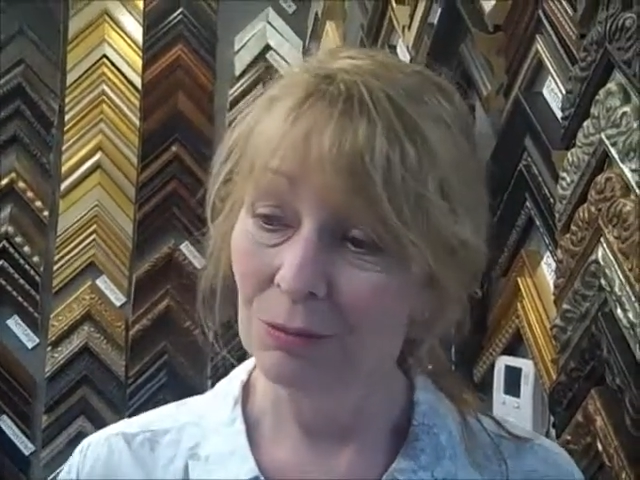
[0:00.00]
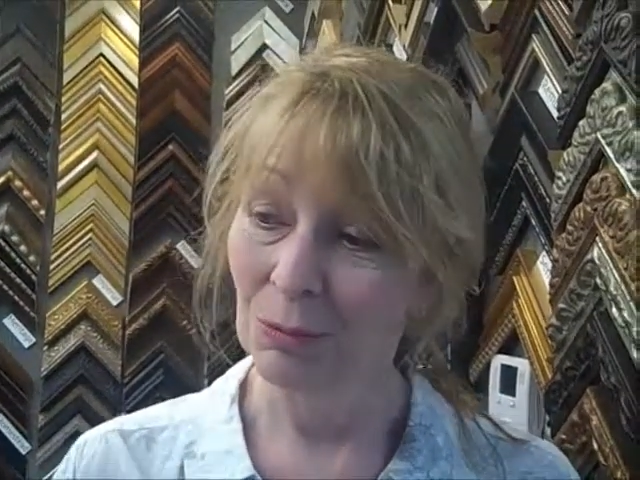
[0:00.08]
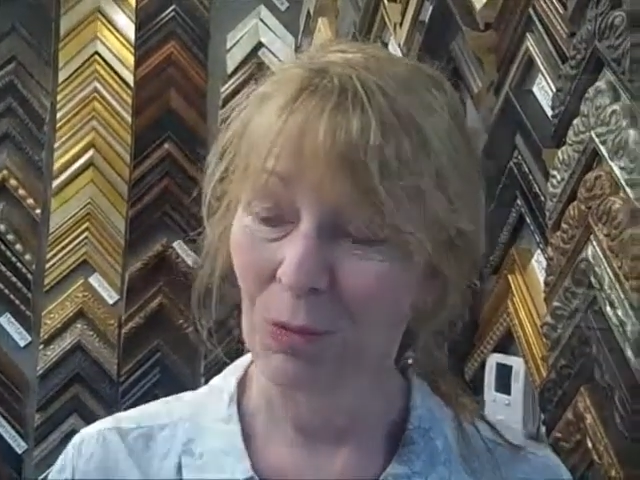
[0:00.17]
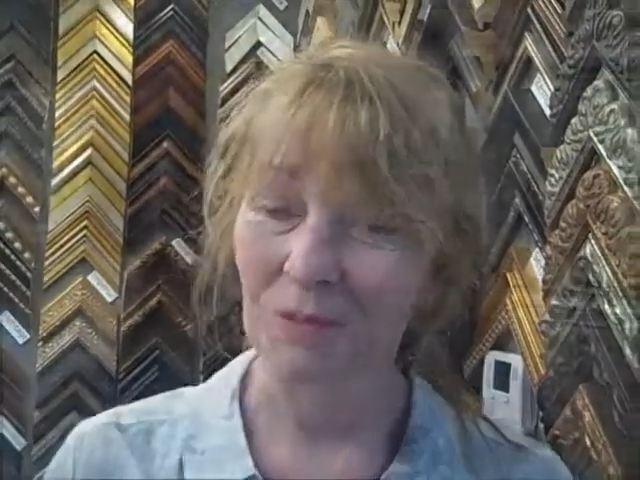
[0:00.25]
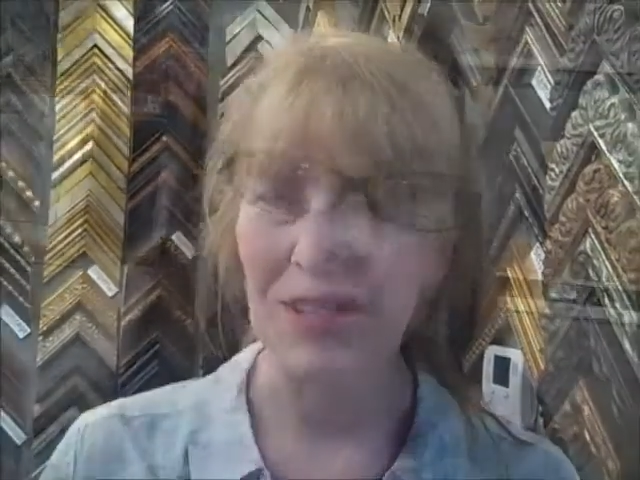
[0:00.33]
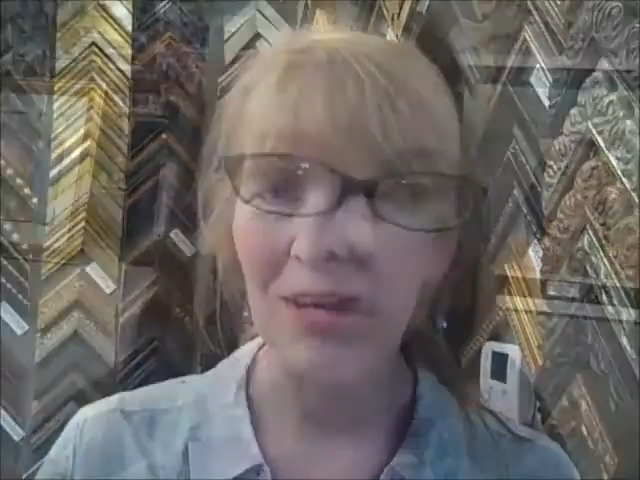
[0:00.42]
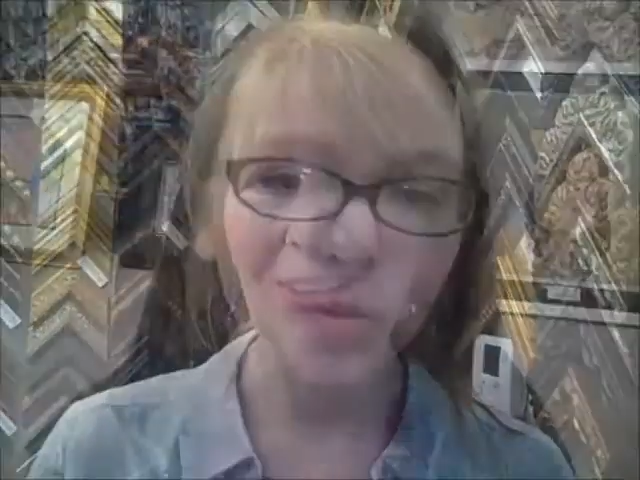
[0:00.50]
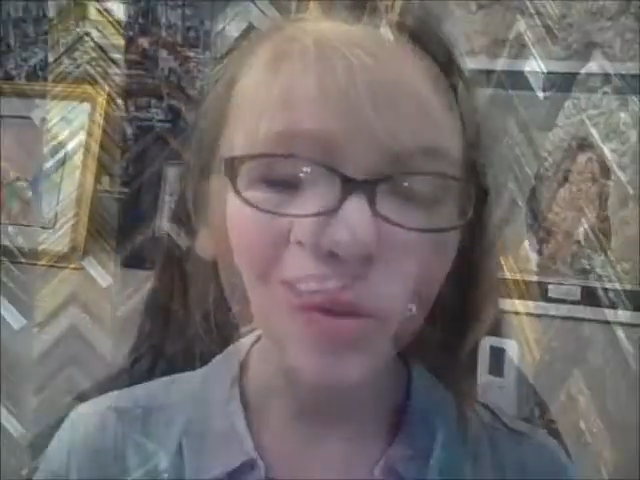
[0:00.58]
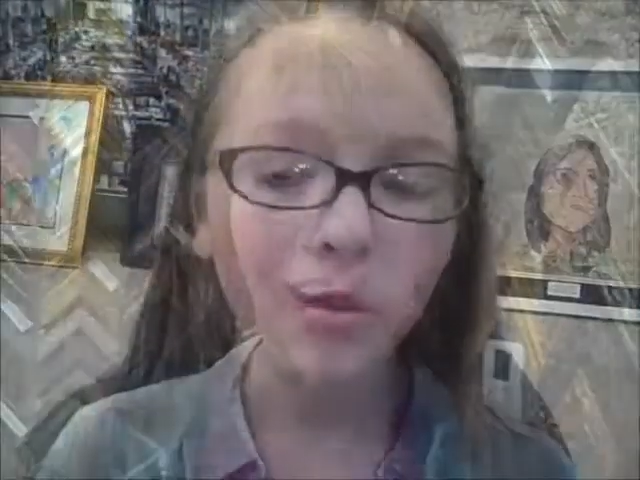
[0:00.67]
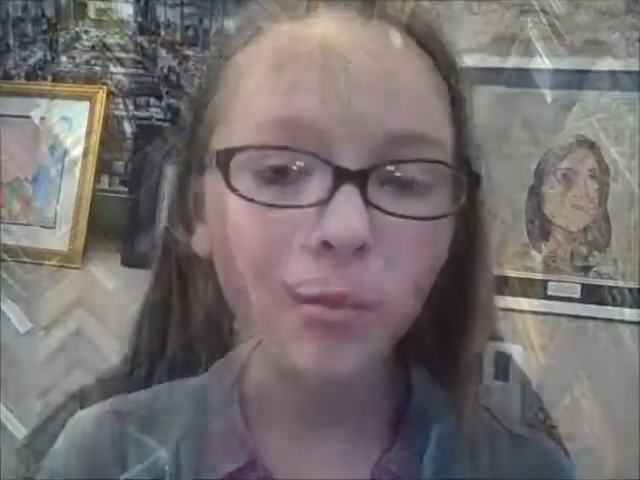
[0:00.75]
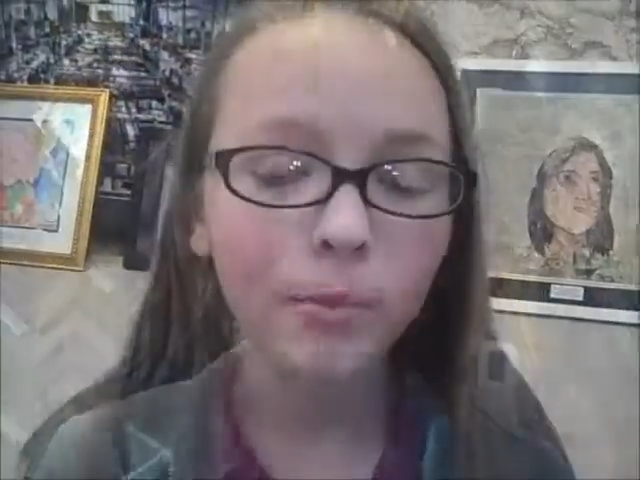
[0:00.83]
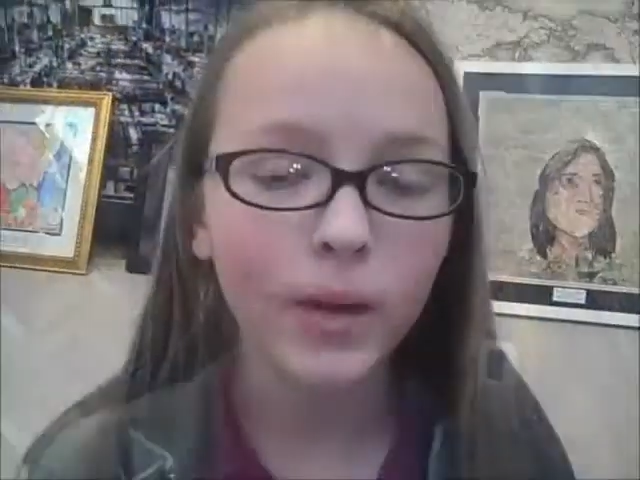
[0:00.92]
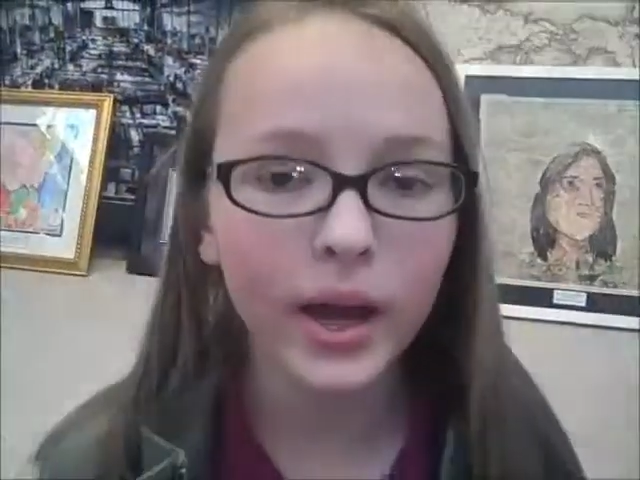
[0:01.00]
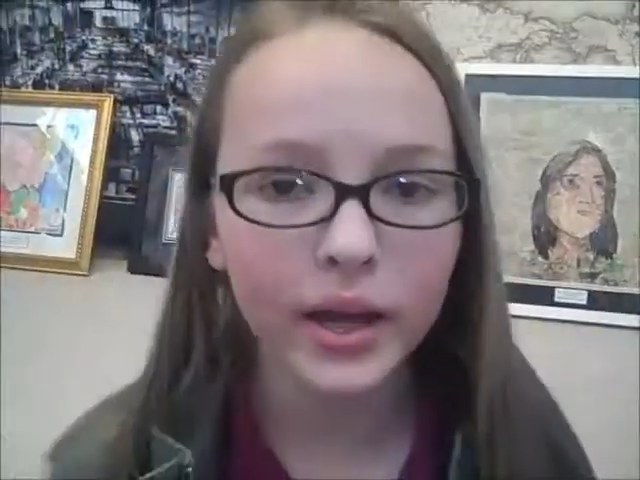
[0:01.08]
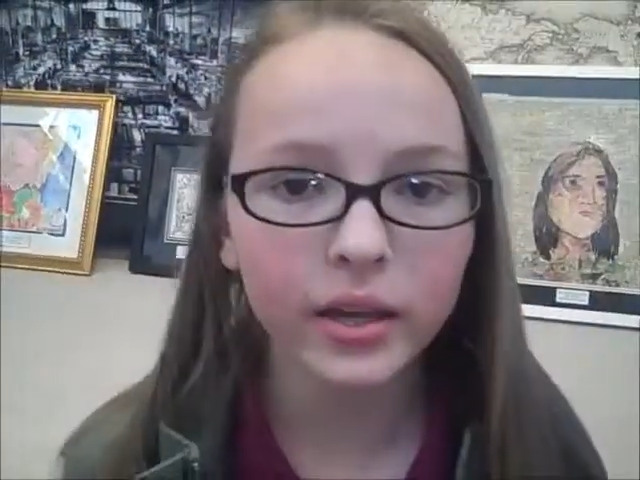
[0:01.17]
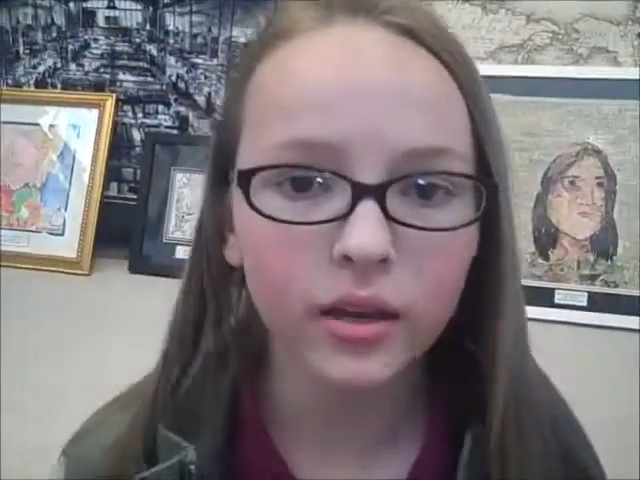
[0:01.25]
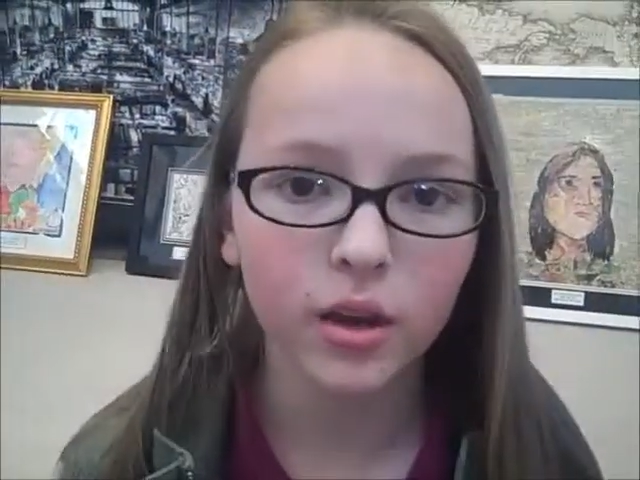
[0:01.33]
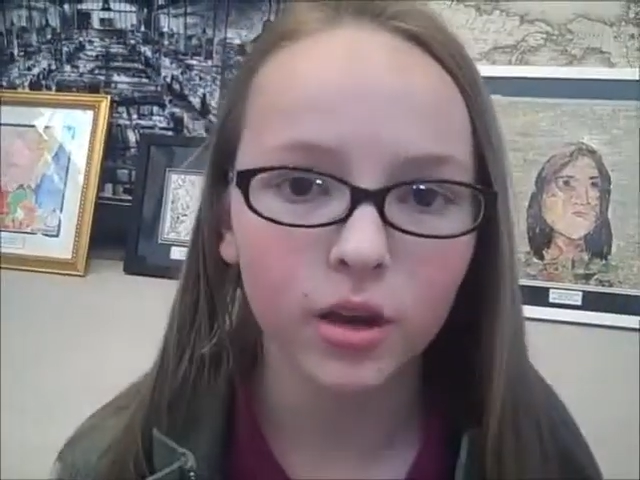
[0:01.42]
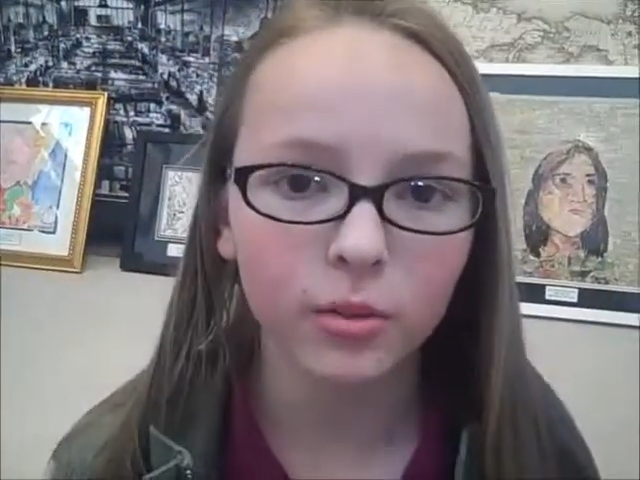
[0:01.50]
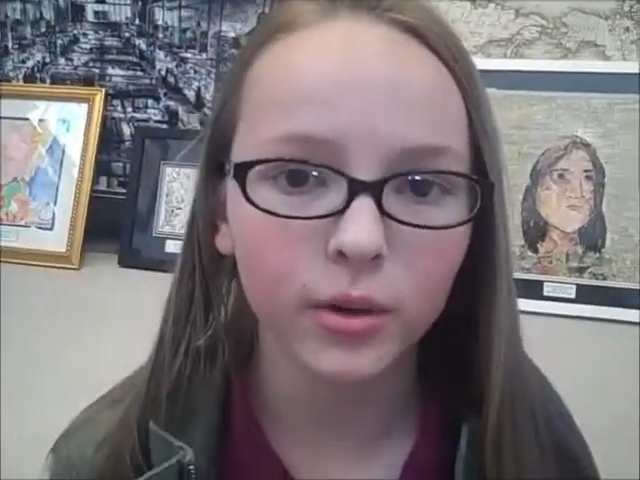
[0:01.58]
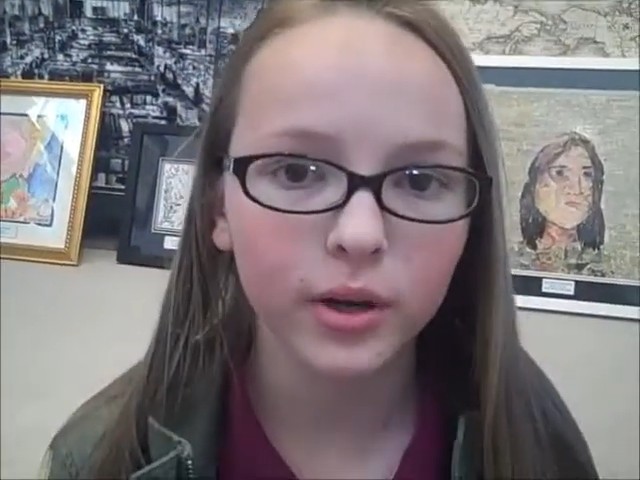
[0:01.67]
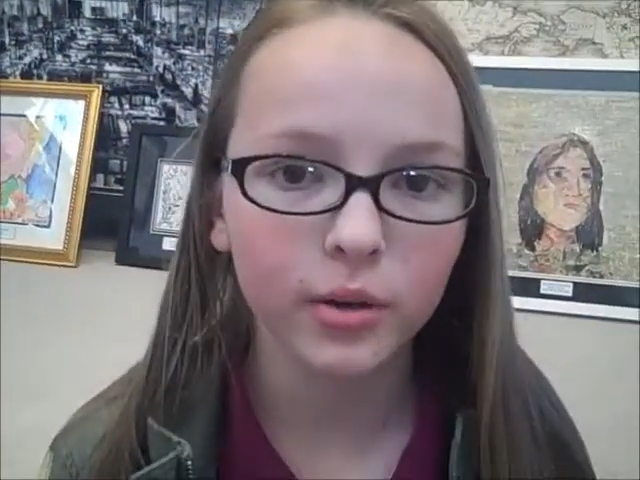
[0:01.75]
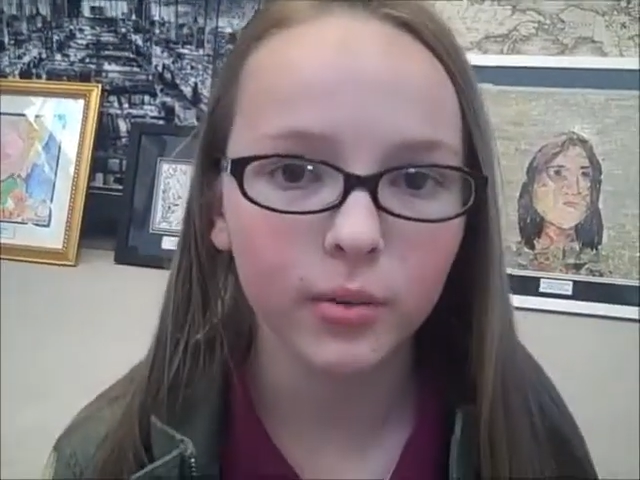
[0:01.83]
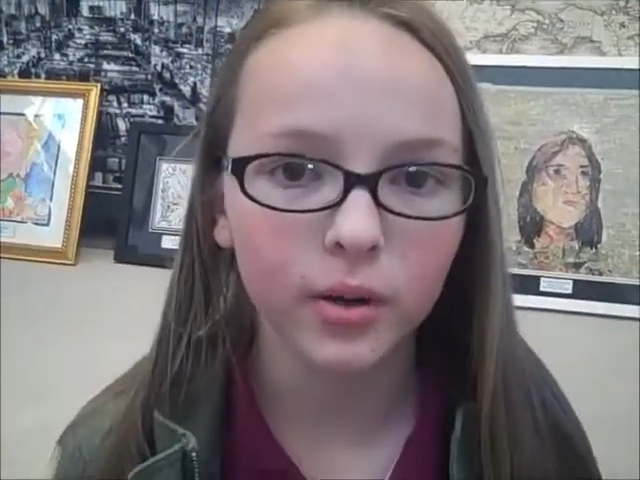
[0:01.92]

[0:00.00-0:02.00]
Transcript: wherever they would Well, my artwork